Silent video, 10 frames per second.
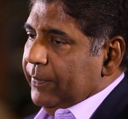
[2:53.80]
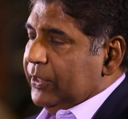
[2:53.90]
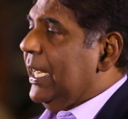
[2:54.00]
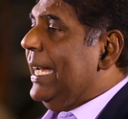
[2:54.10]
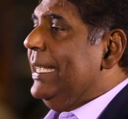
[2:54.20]
For
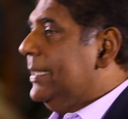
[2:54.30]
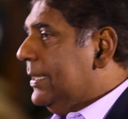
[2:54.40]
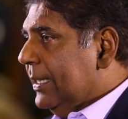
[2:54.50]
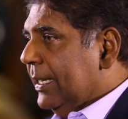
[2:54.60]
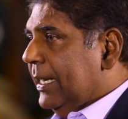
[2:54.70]

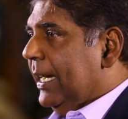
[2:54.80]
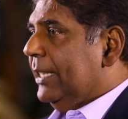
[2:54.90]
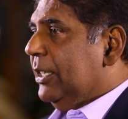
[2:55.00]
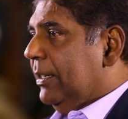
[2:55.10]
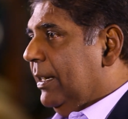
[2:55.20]
ties,
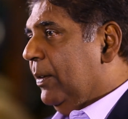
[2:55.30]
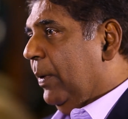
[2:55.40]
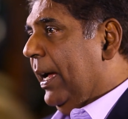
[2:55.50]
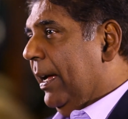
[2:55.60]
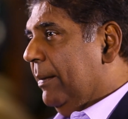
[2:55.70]
I generally
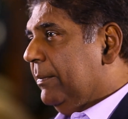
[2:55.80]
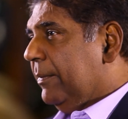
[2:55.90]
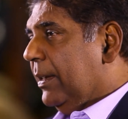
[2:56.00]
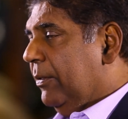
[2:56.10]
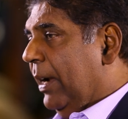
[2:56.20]
wear
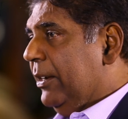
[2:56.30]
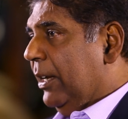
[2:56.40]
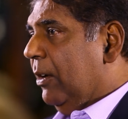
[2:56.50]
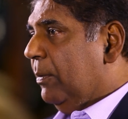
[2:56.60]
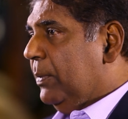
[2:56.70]
red,
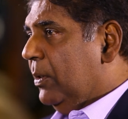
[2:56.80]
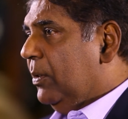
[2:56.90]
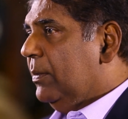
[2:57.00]
yellow, blue.